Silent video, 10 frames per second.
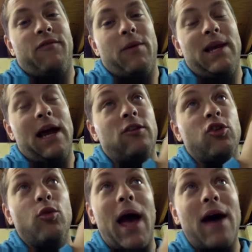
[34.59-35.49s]
I mean, I
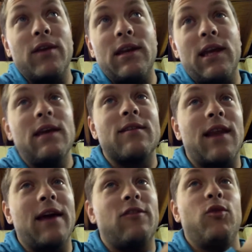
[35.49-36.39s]
do have a niece and
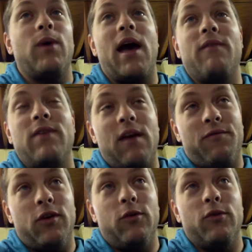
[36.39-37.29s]
I do have
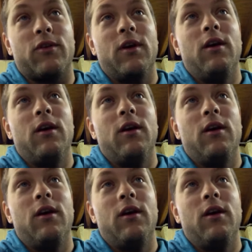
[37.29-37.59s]
nephews.